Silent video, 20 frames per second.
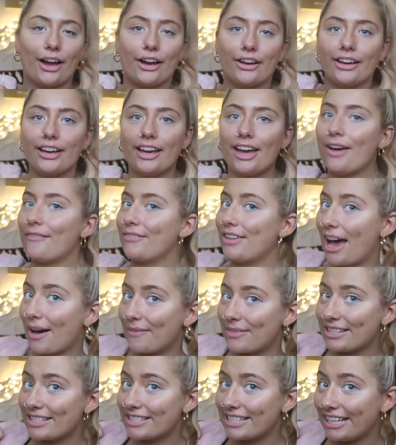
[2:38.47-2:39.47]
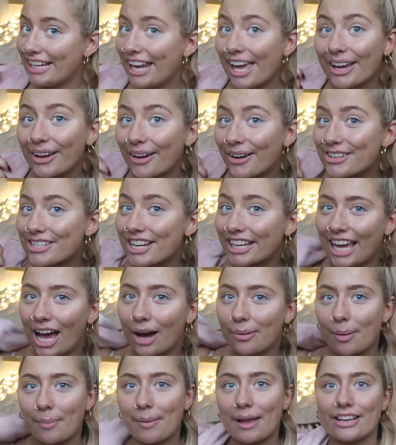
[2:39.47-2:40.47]
If you haven't seen it, go and check it
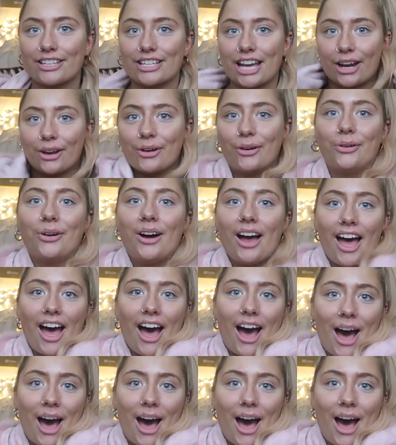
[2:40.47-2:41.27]
out on my main channel,